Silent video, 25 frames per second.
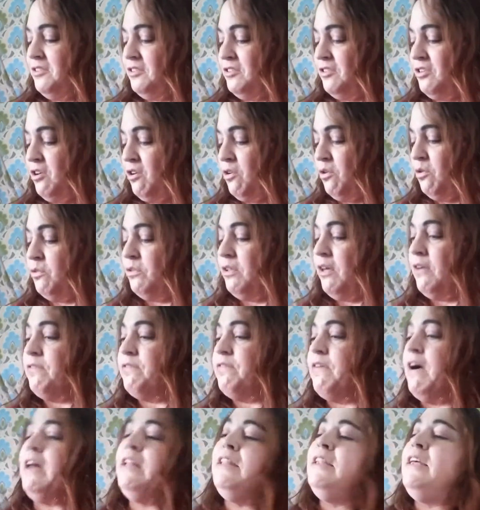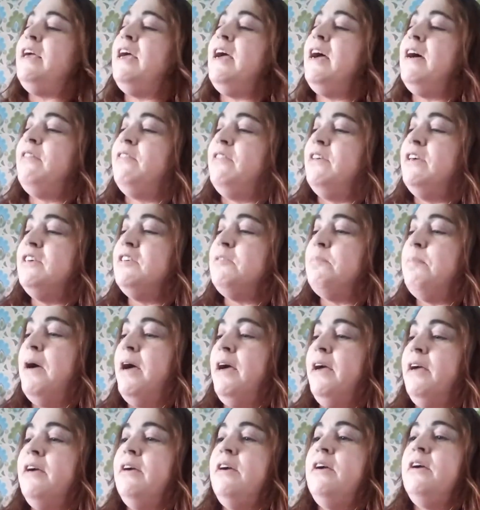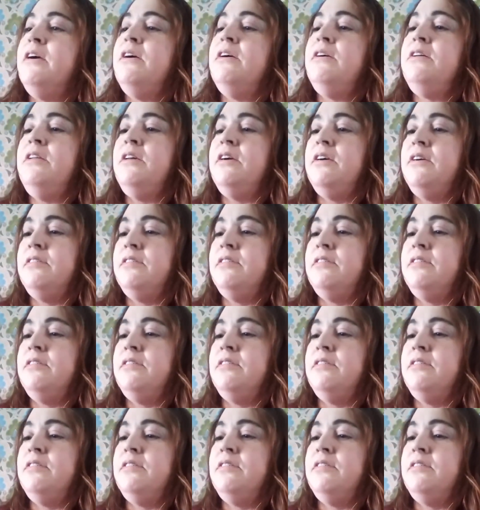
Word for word: So they finally had these back again.